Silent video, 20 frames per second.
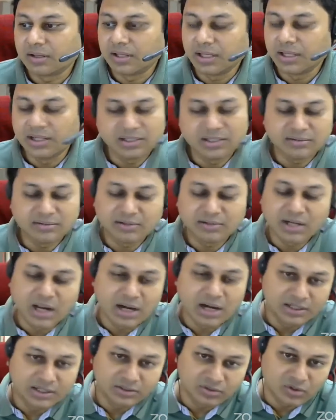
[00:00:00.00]
anything
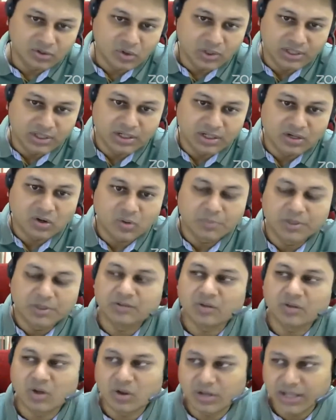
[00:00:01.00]
regarding the nonlinear
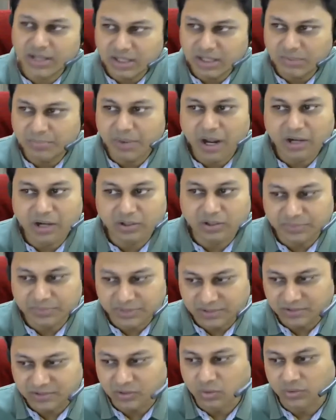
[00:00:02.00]
optics or any part of
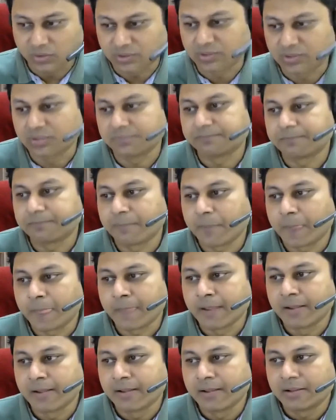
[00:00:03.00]
this course.
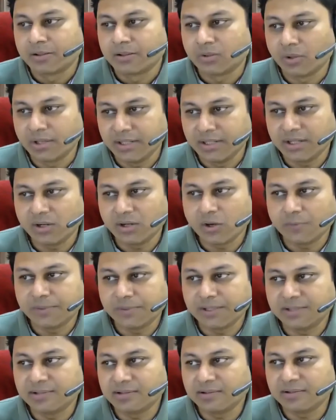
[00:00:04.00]
Nonlinear
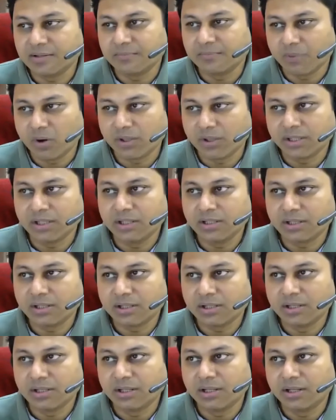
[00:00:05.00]
optics is important
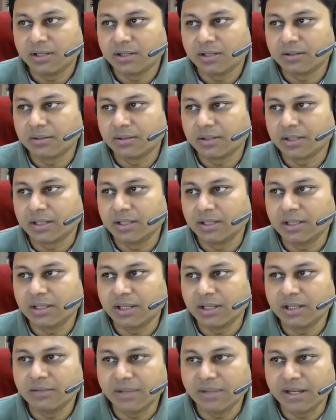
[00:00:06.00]

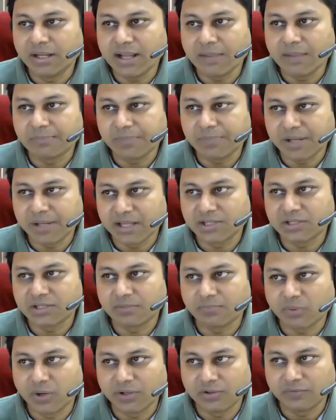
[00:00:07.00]
in many
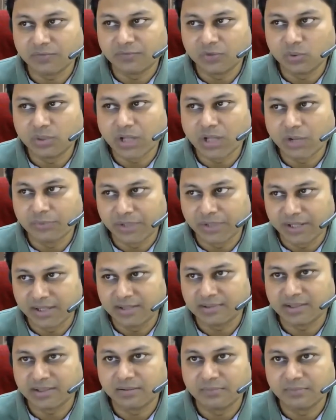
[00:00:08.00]
application point of view
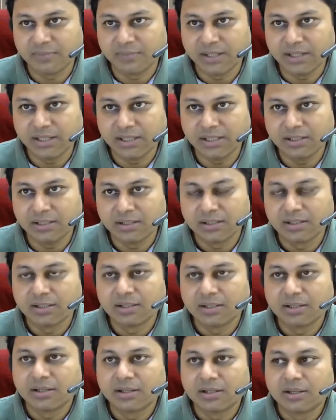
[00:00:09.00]
nowadays, and many
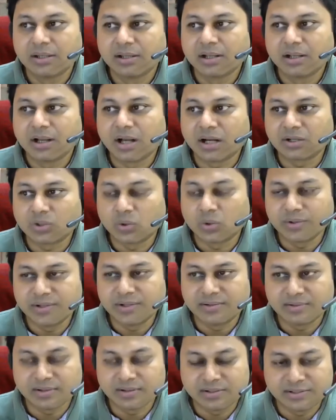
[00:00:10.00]
hardcore
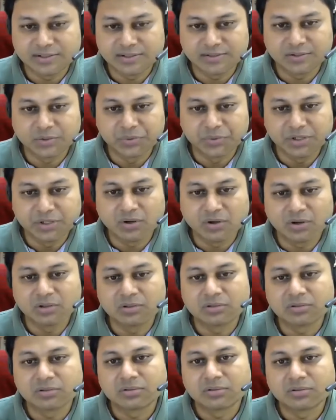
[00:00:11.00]
research is going
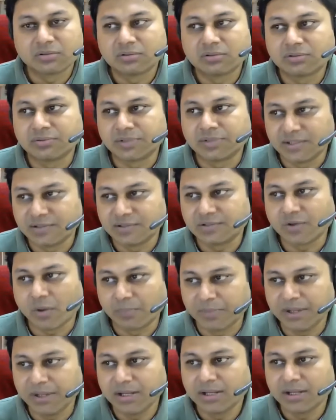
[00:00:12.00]
on to this
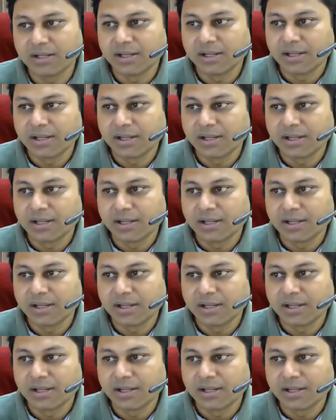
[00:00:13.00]
topic.